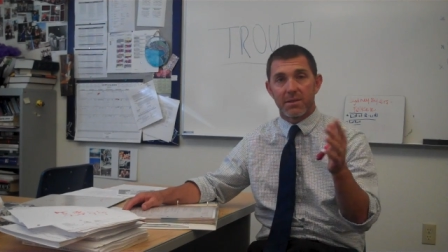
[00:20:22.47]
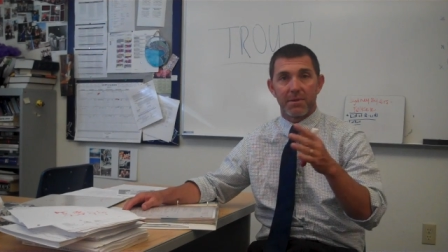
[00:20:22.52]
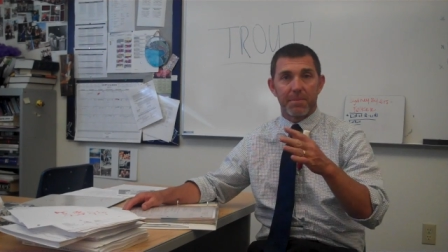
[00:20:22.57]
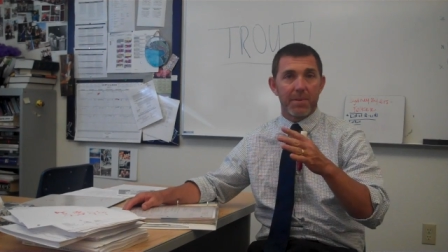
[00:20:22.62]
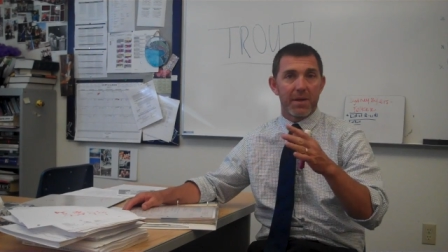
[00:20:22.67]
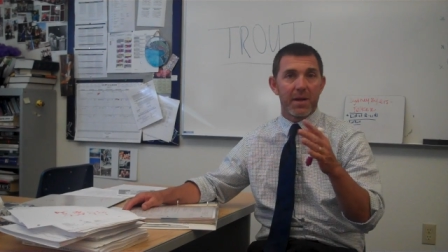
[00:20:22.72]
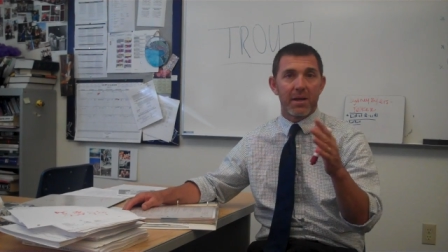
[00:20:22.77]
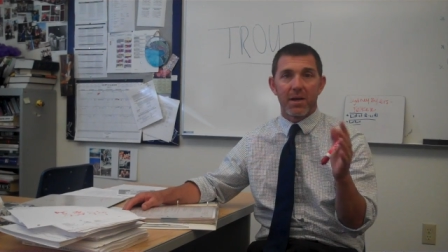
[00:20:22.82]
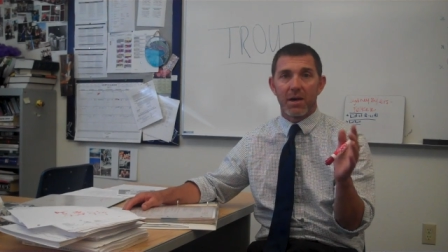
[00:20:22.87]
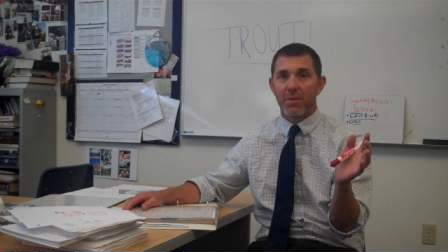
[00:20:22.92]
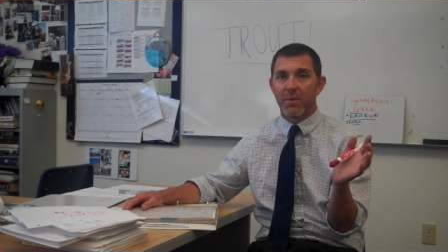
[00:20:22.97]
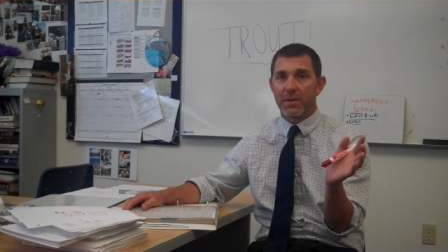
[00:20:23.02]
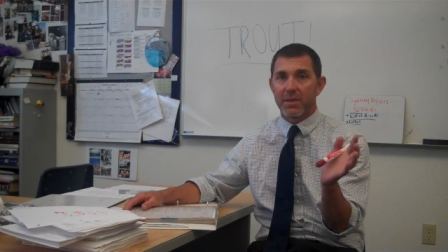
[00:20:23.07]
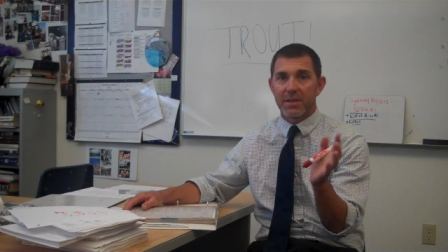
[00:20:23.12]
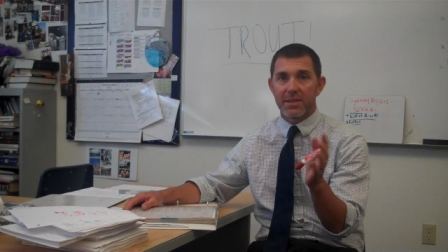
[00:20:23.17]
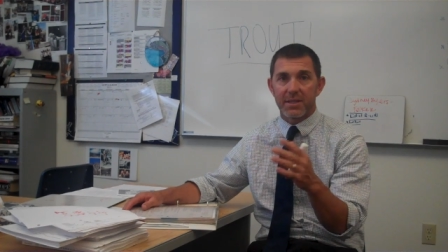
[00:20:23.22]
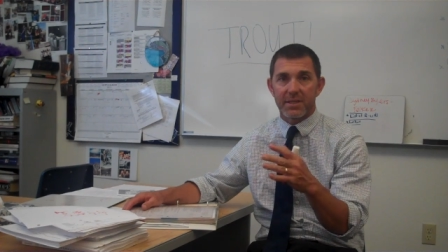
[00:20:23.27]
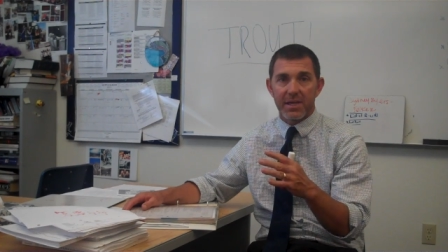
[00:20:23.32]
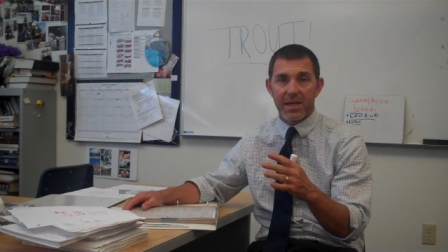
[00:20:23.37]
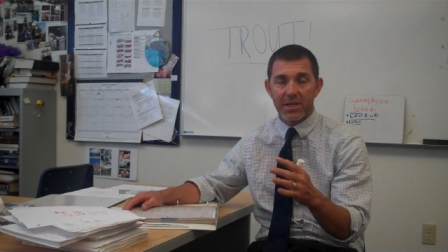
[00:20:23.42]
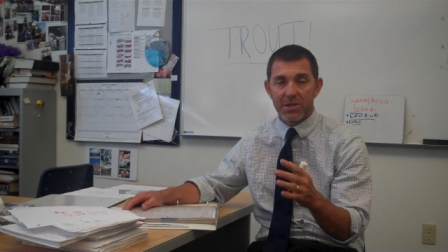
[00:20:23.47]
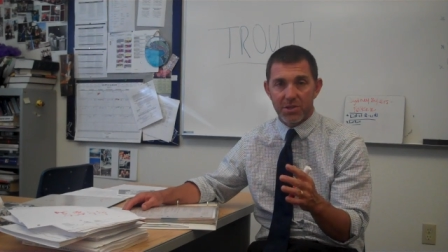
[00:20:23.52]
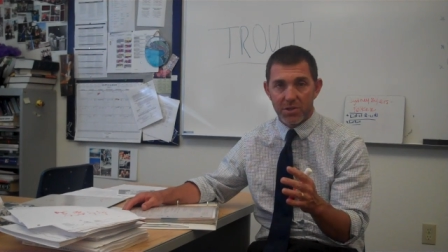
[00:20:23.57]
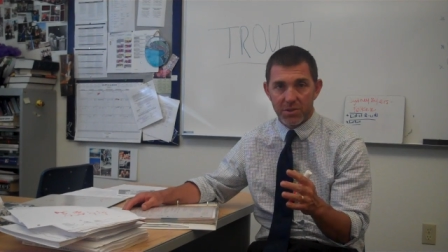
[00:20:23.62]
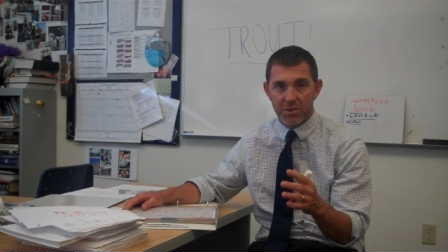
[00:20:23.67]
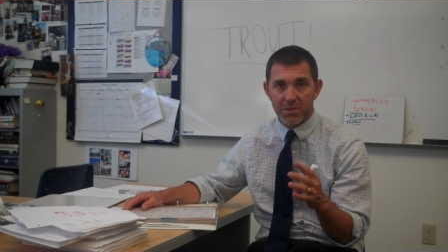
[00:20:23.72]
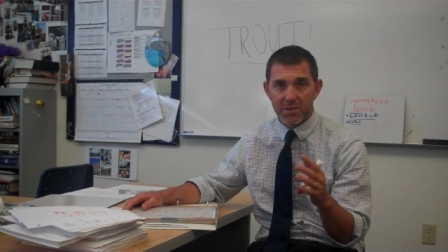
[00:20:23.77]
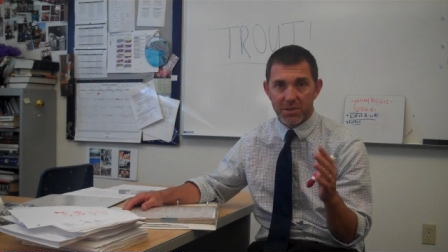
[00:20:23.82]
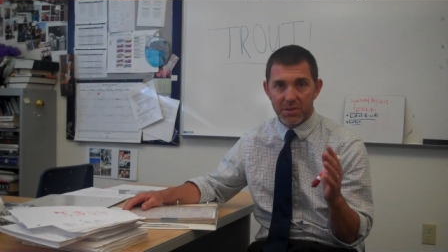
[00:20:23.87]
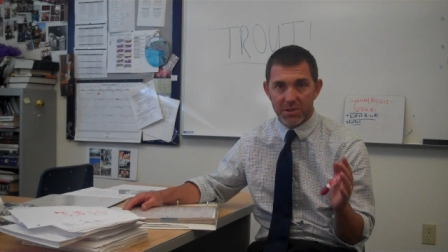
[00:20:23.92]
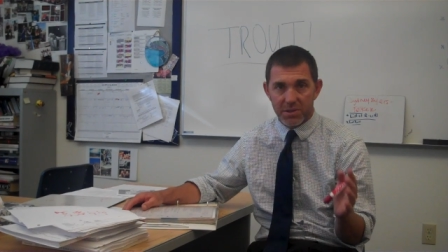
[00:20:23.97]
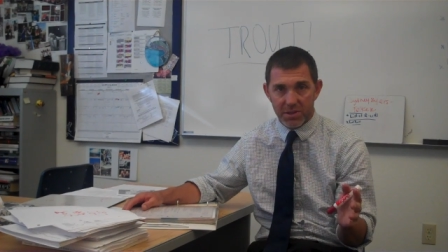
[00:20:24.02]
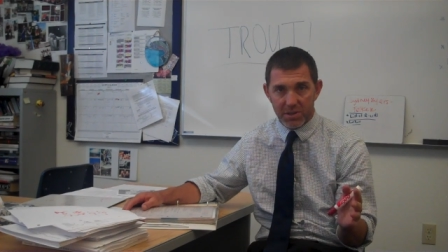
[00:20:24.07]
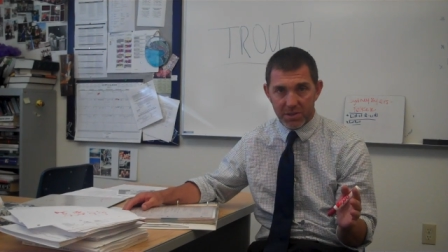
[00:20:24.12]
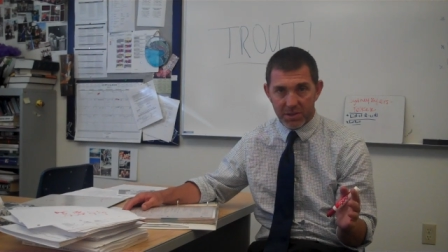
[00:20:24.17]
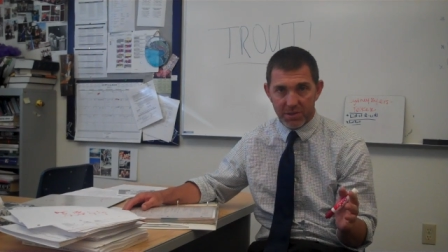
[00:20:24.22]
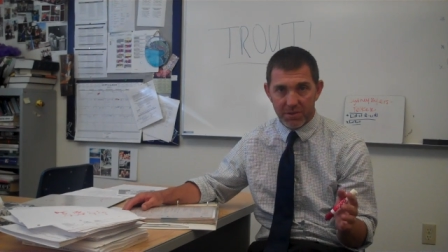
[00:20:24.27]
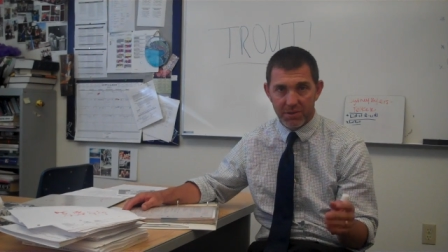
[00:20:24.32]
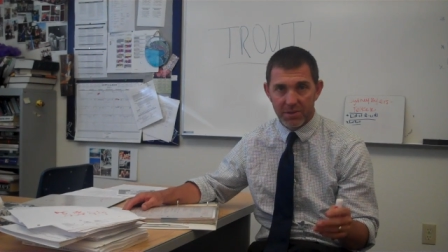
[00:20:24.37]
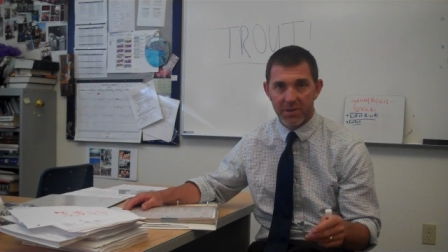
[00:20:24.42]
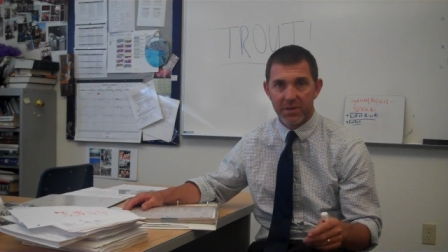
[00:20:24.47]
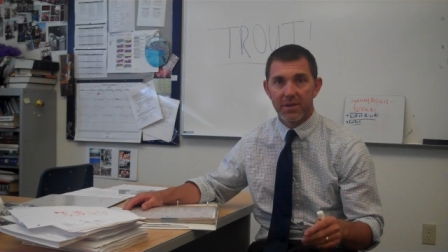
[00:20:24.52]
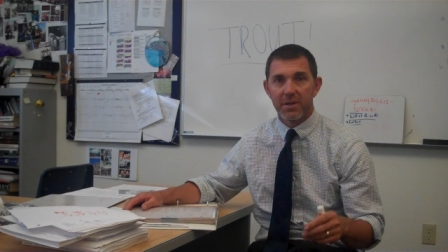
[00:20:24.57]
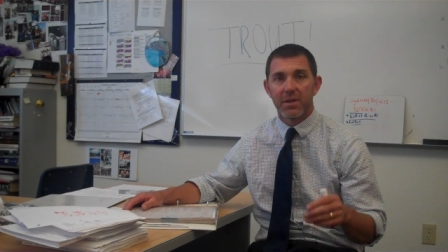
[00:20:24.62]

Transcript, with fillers: depending on what the state chooses to do.